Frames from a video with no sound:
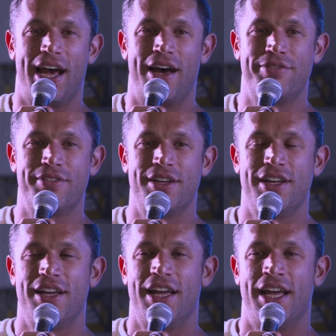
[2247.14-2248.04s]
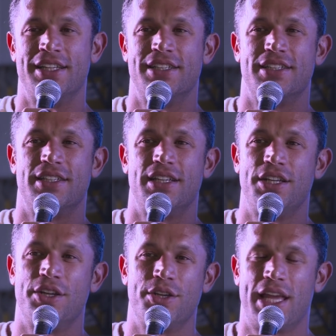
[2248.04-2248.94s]
I have, and
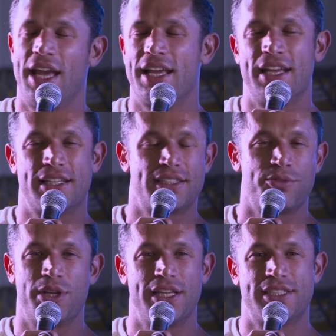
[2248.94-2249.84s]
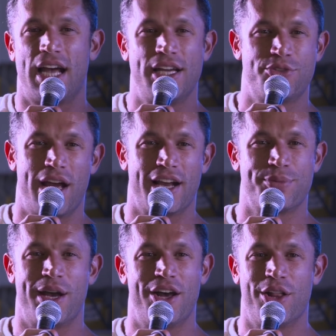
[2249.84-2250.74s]
you know, you can't get really
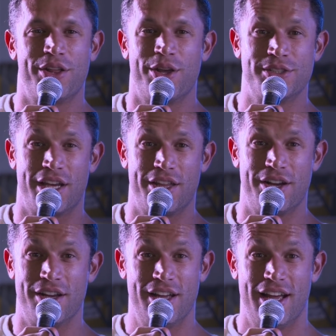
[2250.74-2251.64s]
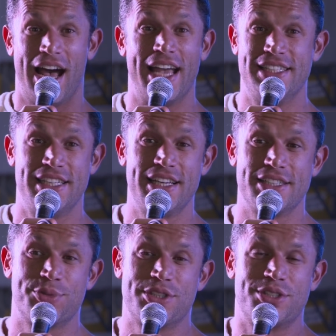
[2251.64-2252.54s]
sidetracked by all of those other
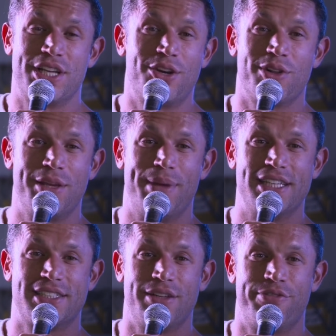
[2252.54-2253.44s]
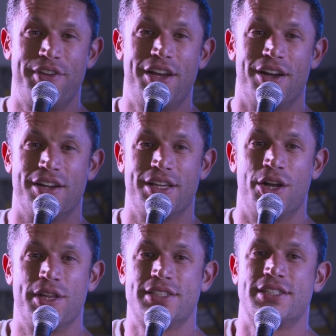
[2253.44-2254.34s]
ideas which are generally based in fear. You
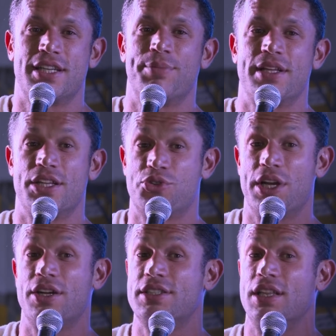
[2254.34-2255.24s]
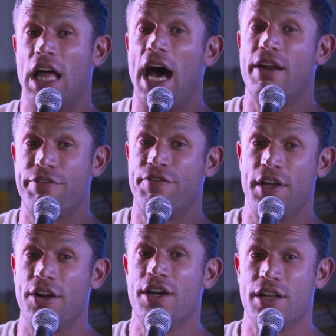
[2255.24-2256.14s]
know, this is something that triggers a lot of
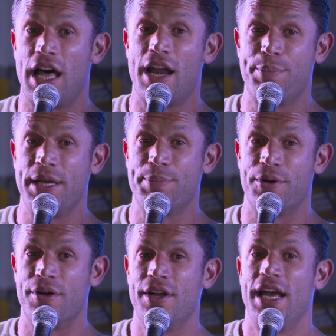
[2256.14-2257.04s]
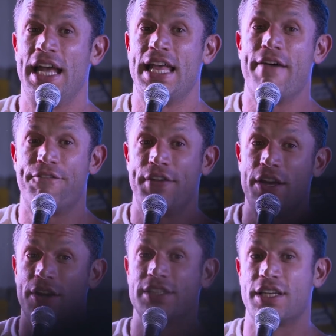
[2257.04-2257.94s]
fear in a lot of people, and that
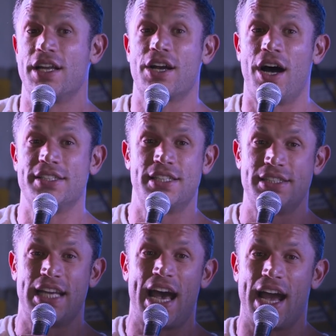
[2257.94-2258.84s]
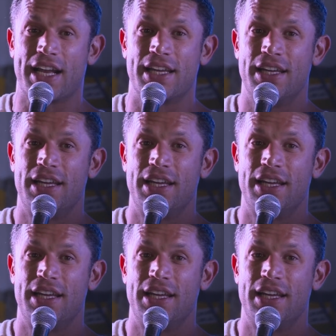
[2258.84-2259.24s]
fear is going to cause an attack.